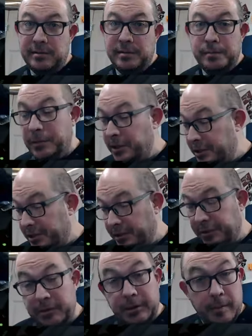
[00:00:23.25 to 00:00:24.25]
the
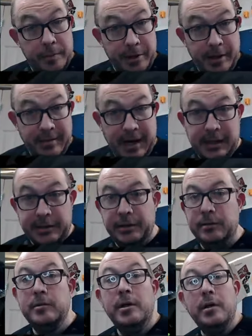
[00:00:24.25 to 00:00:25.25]
sister company of
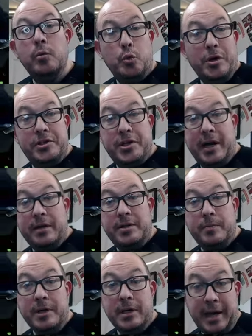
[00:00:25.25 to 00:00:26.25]
Akko, reached out to
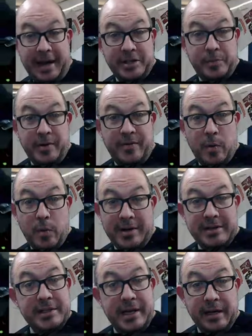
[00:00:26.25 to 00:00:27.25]
me and asked me if I wanted
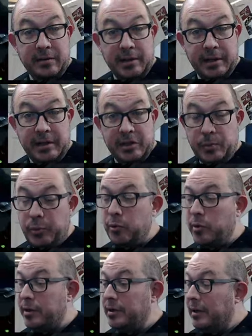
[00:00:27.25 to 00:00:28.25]
to take a look at this
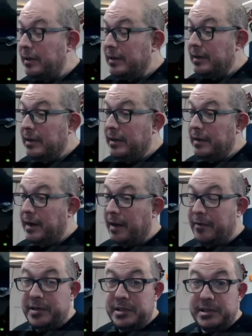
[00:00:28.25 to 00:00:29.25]
port. Now
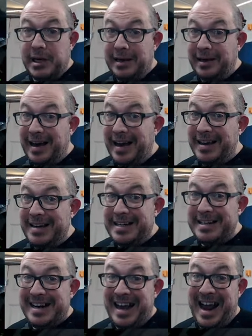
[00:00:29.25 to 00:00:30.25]
this is a
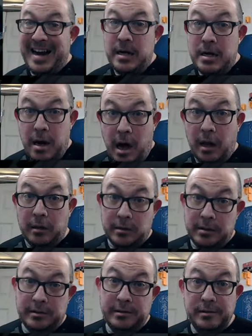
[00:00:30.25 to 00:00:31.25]
$99
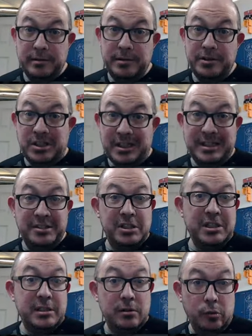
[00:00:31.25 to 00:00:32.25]

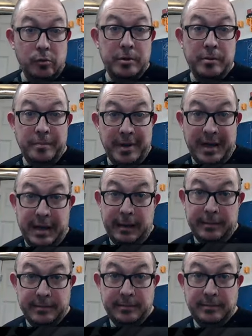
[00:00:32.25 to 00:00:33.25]
CNC aluminum kit
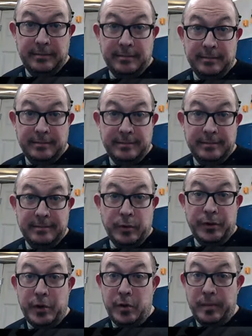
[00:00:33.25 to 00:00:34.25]

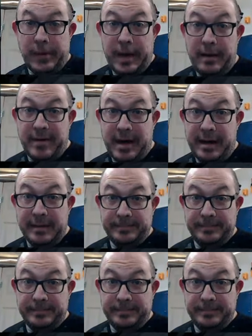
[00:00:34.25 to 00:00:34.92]
with QMK5.